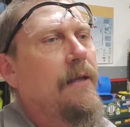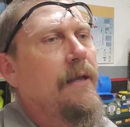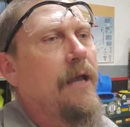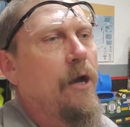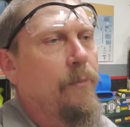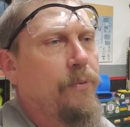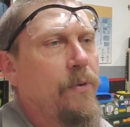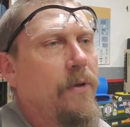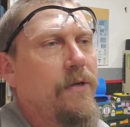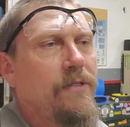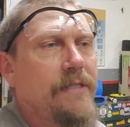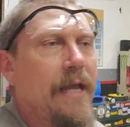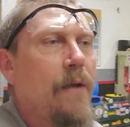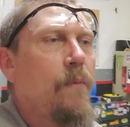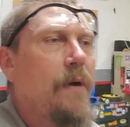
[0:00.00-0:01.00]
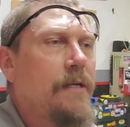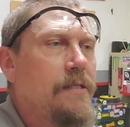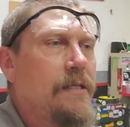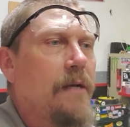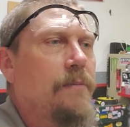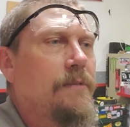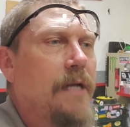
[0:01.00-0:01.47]
help you understand why
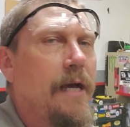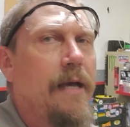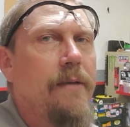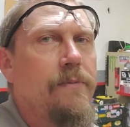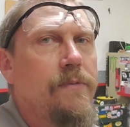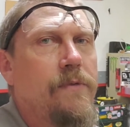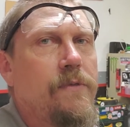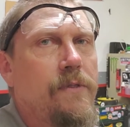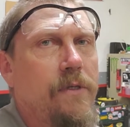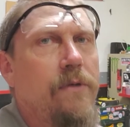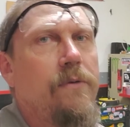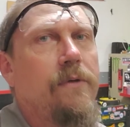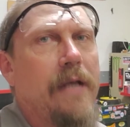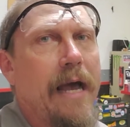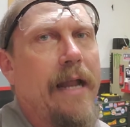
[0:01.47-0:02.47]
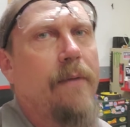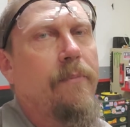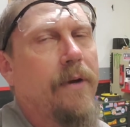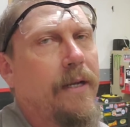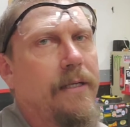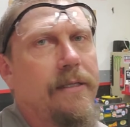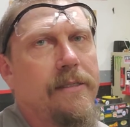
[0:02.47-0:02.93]
sometimes you've got to
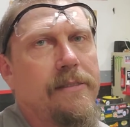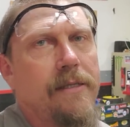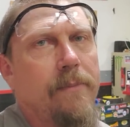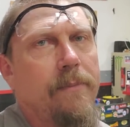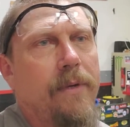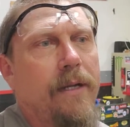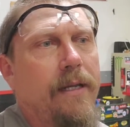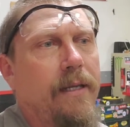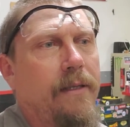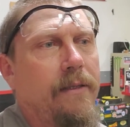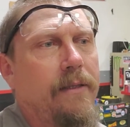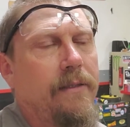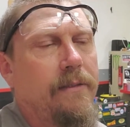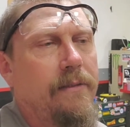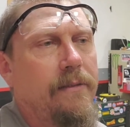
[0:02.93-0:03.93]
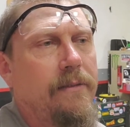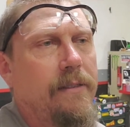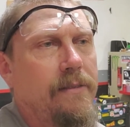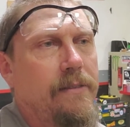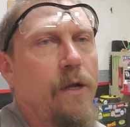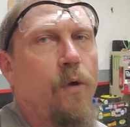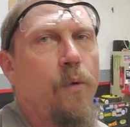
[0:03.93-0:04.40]
bring it to somebody
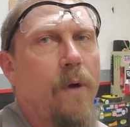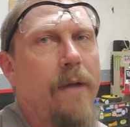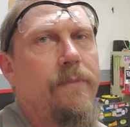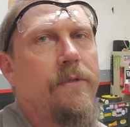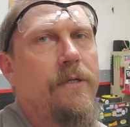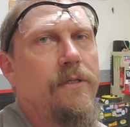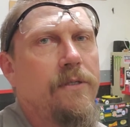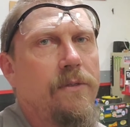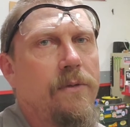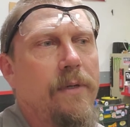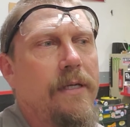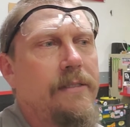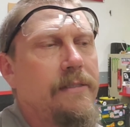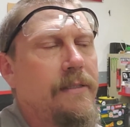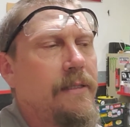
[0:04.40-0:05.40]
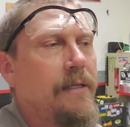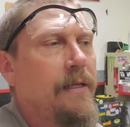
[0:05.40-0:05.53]
that's equipped to do it,